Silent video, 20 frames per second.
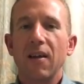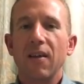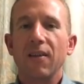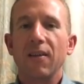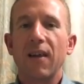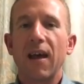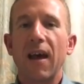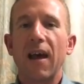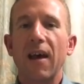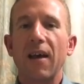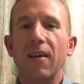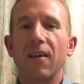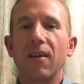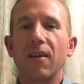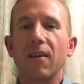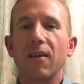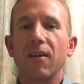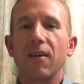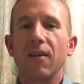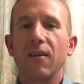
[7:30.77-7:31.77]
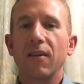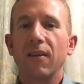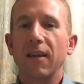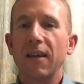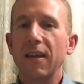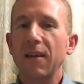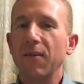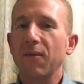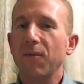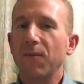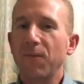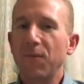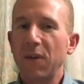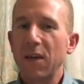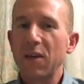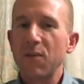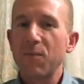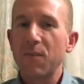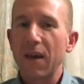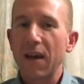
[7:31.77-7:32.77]
that the
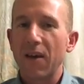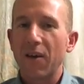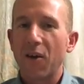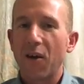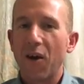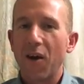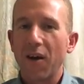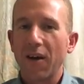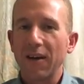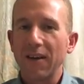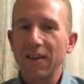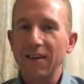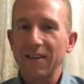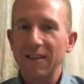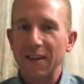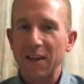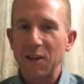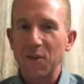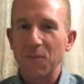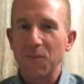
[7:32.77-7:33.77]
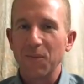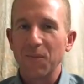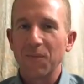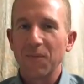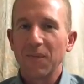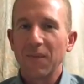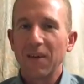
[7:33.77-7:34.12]
female hockey team